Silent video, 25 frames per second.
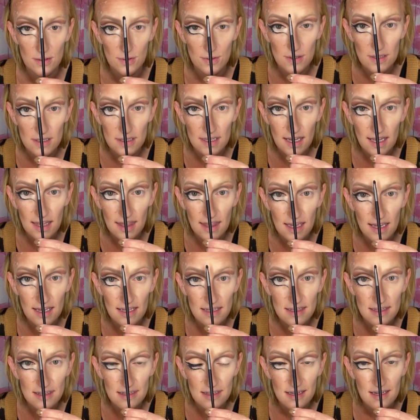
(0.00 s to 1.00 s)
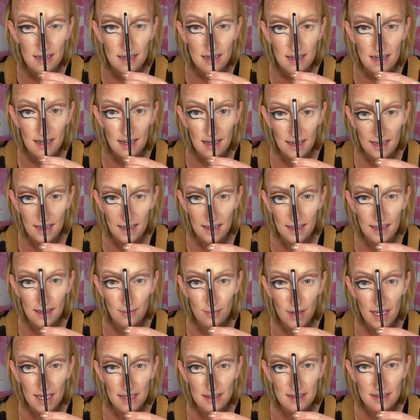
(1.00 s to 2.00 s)
it looks like this. It
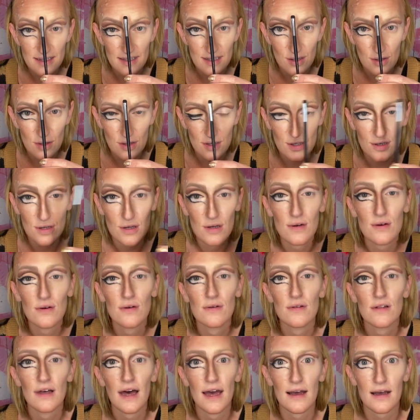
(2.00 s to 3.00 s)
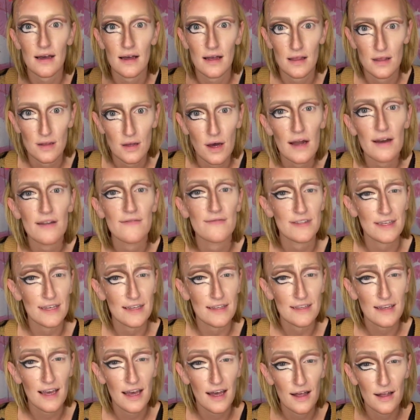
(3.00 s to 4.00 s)
makes it so you can do like a lot of
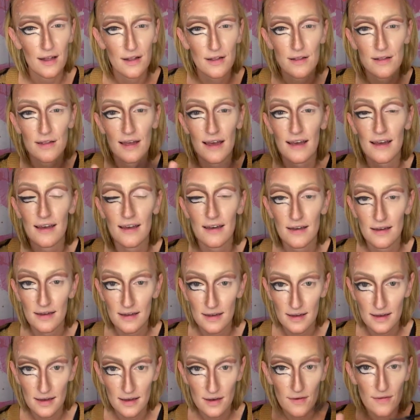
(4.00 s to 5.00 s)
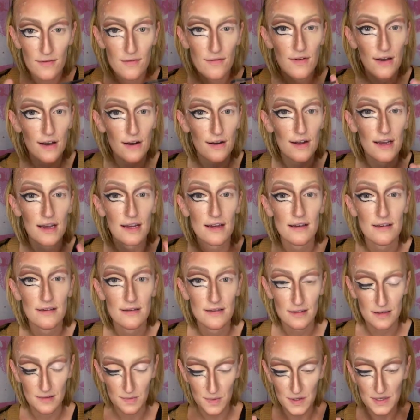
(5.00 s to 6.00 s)
detail, like very
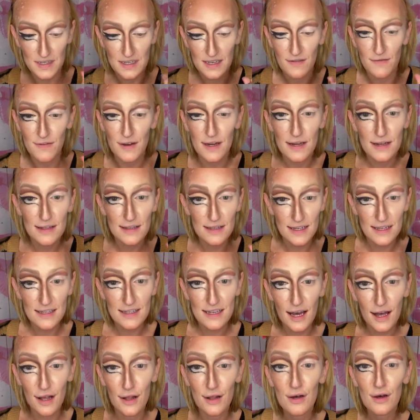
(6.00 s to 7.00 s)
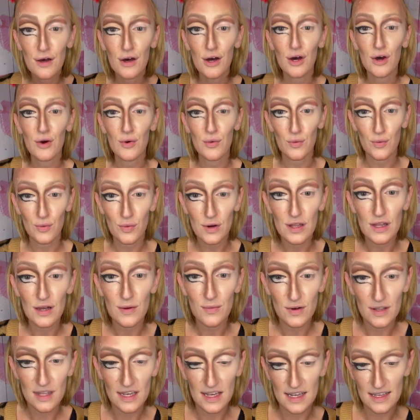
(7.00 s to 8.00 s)
specific detail, really,
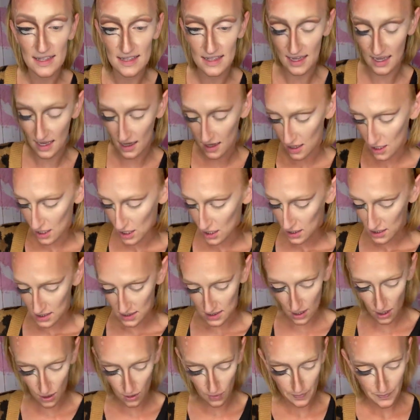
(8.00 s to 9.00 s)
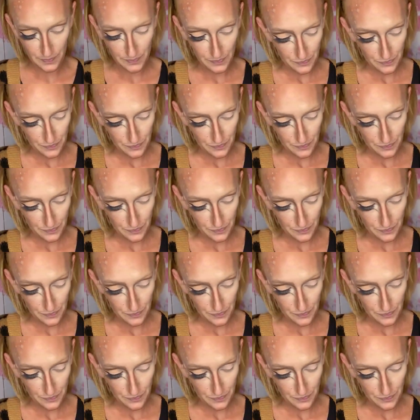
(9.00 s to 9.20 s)
really easily. So